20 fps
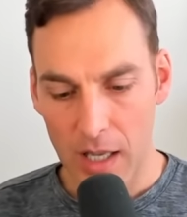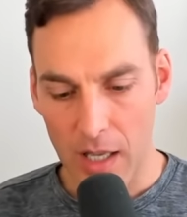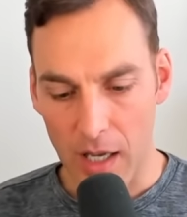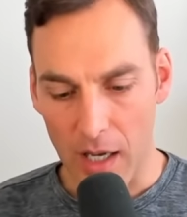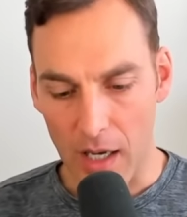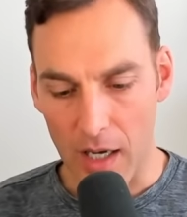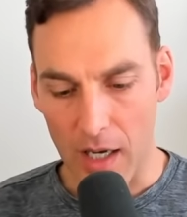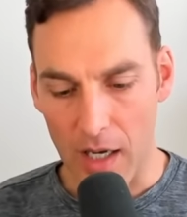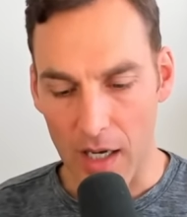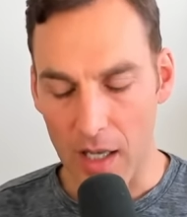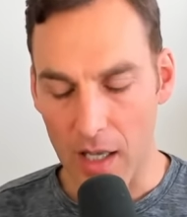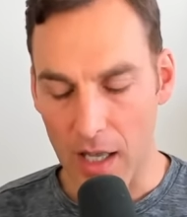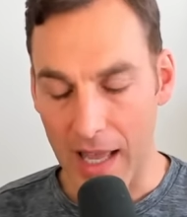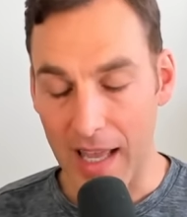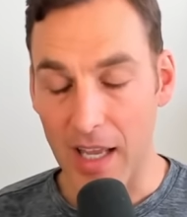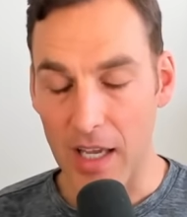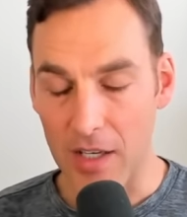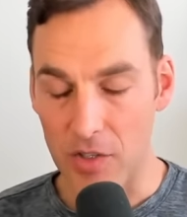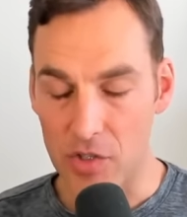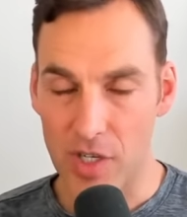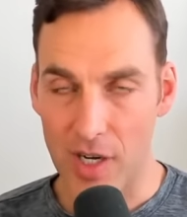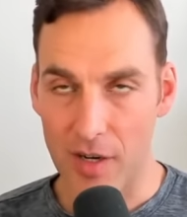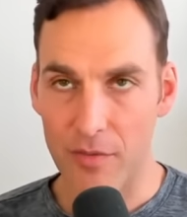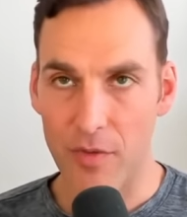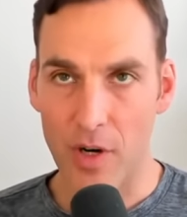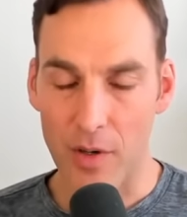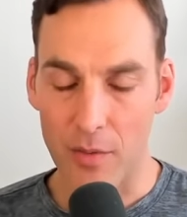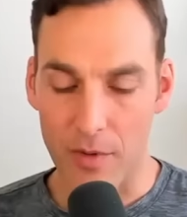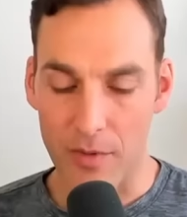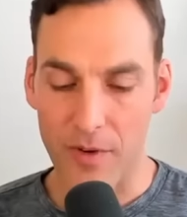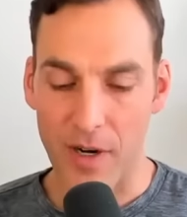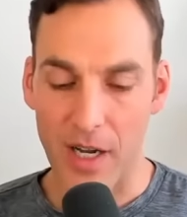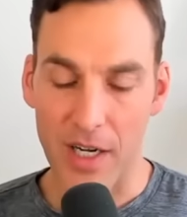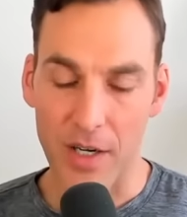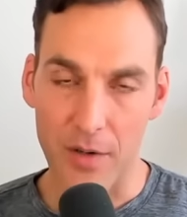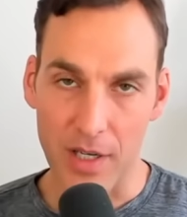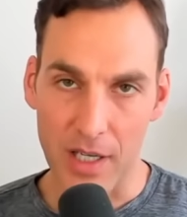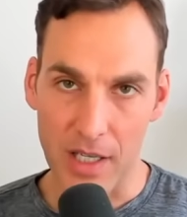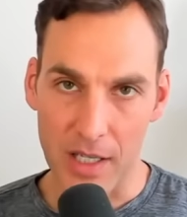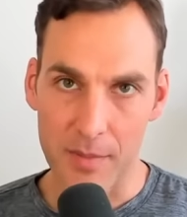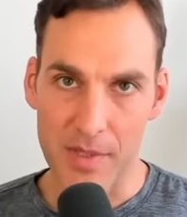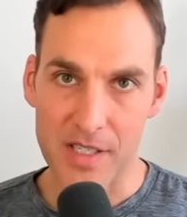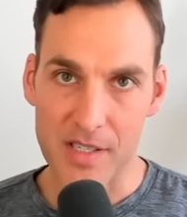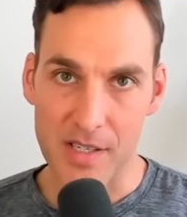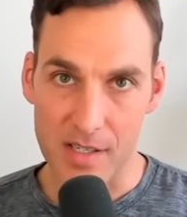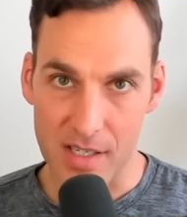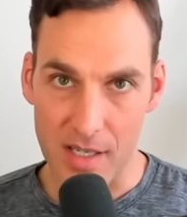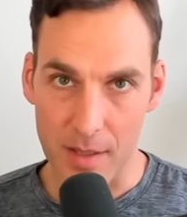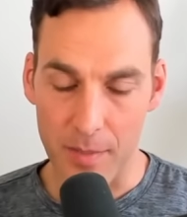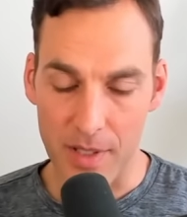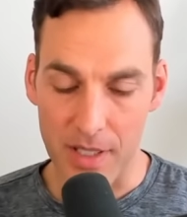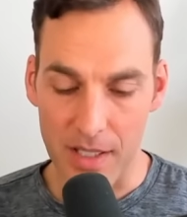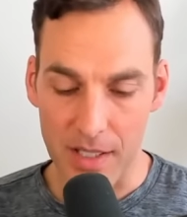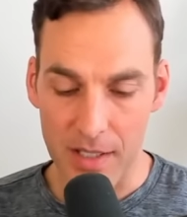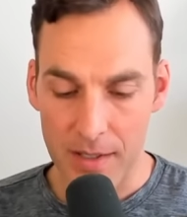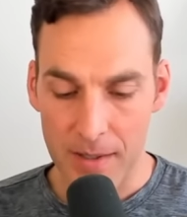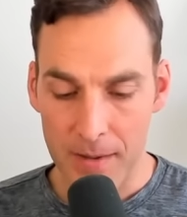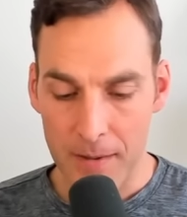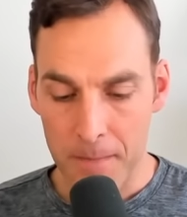uh, a, a Chevron refinery in Mississippi,